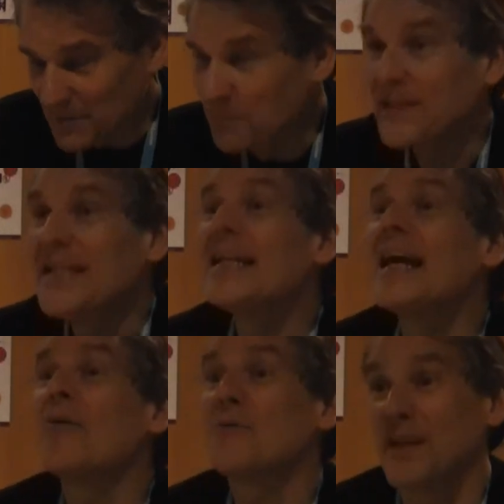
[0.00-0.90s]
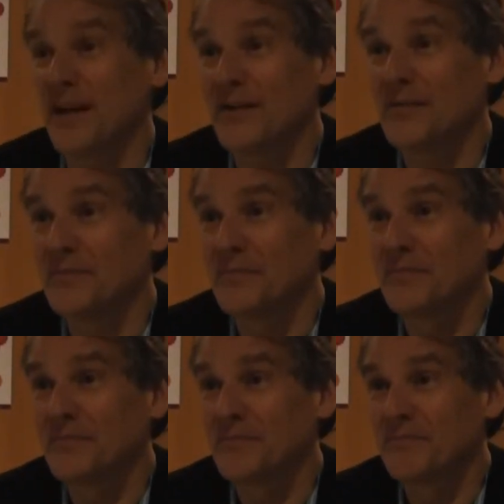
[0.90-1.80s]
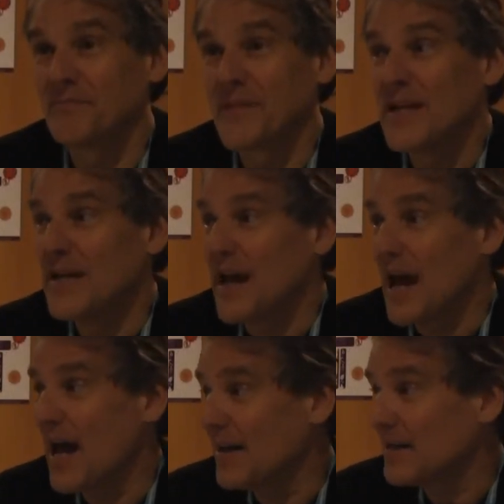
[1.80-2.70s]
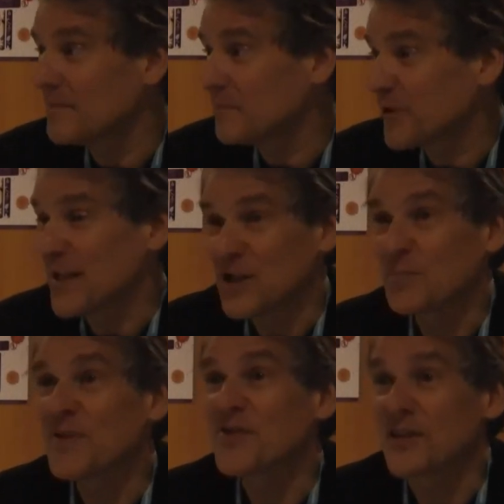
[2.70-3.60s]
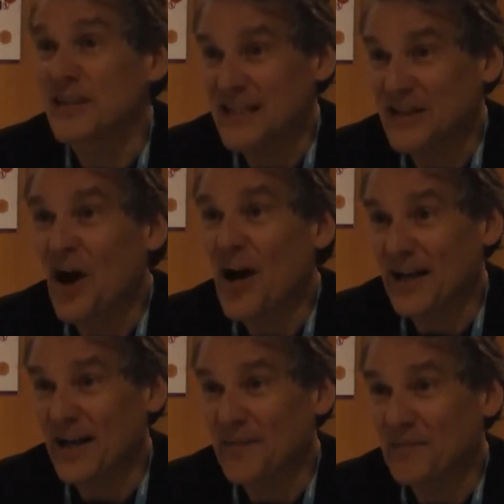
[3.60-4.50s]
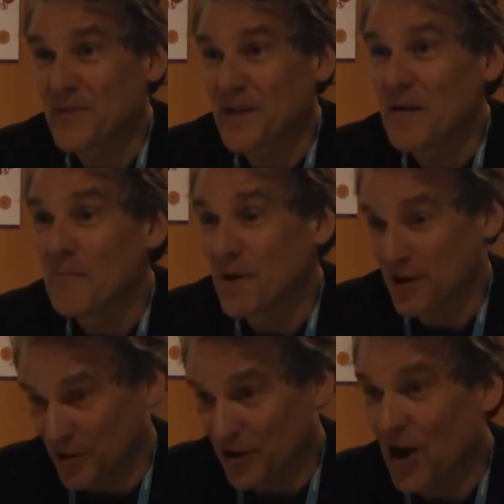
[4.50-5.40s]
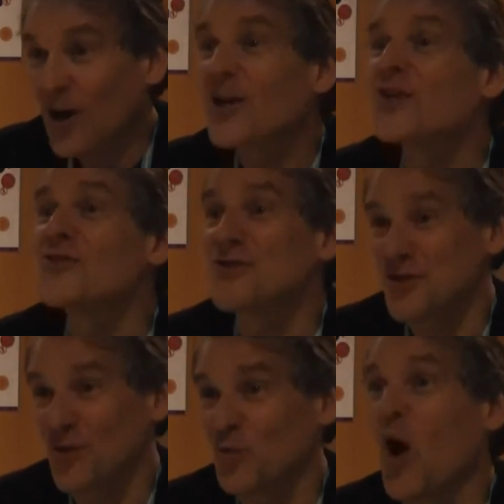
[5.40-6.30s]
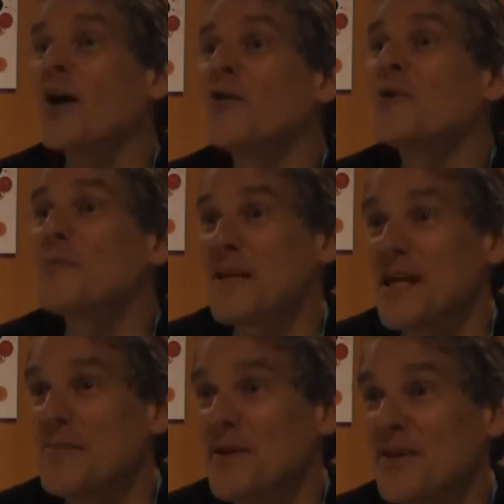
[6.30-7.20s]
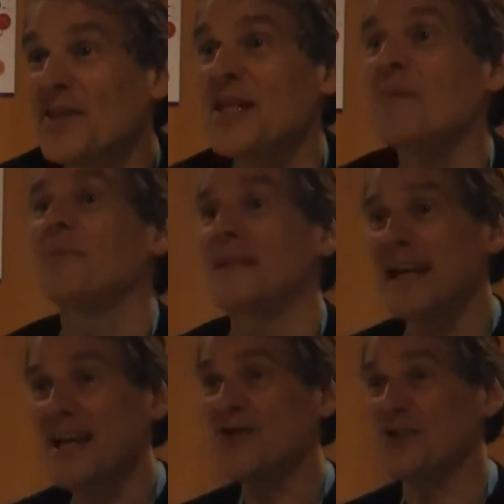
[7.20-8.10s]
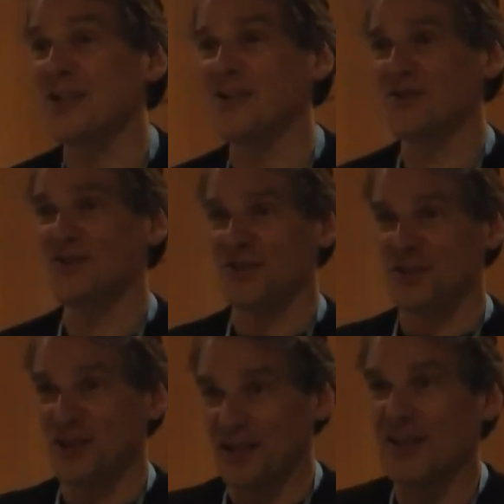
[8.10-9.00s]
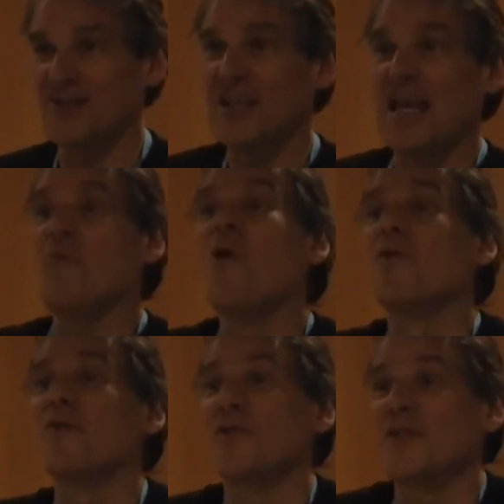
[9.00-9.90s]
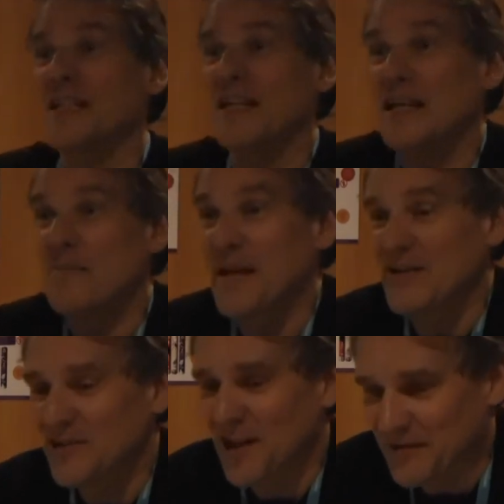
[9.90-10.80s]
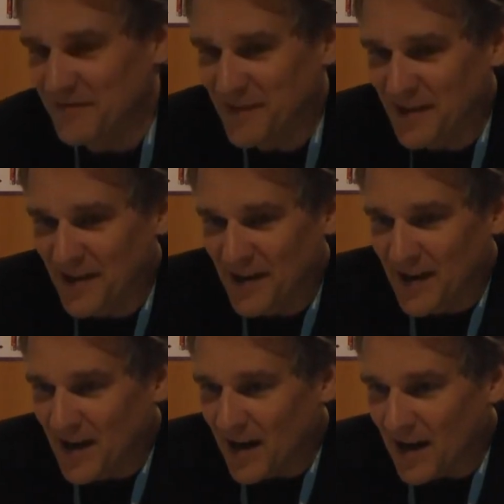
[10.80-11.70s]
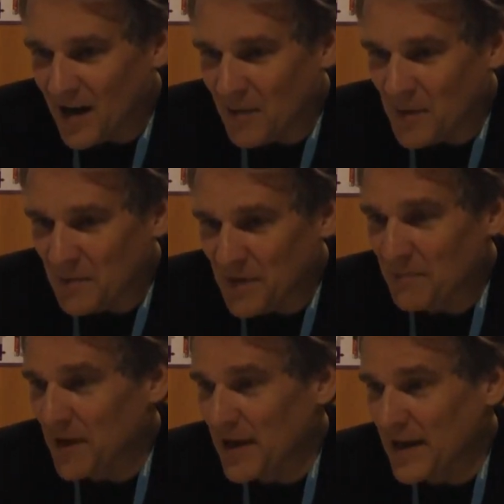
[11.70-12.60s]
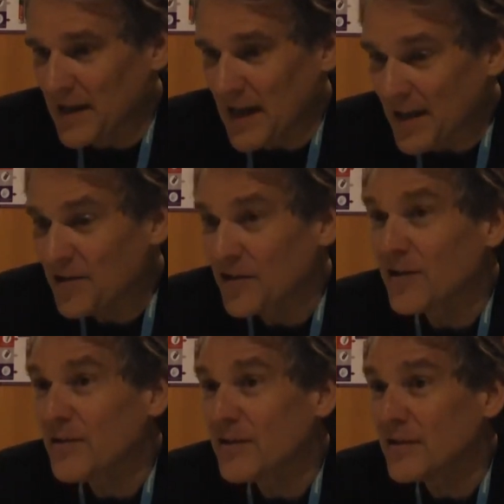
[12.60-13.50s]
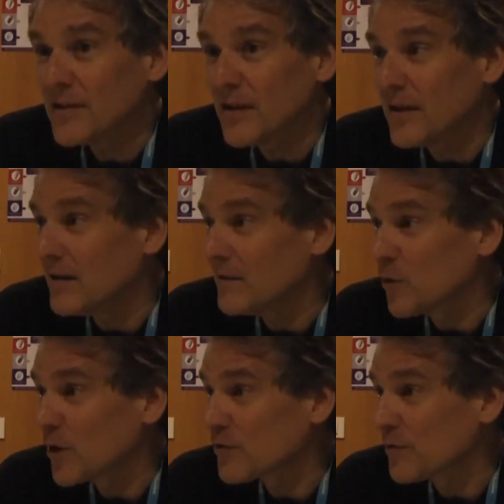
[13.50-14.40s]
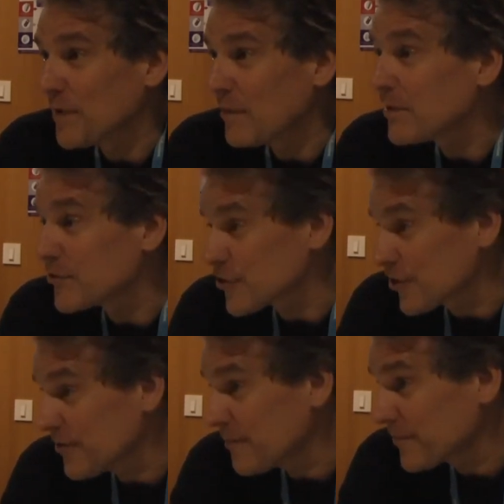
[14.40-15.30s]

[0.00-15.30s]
bleeding out there, and pretty explicitly dying. But her carcass is still rotten with Behemoth, and the implication is that it's game over for DNA-based life. But my editor works for a publisher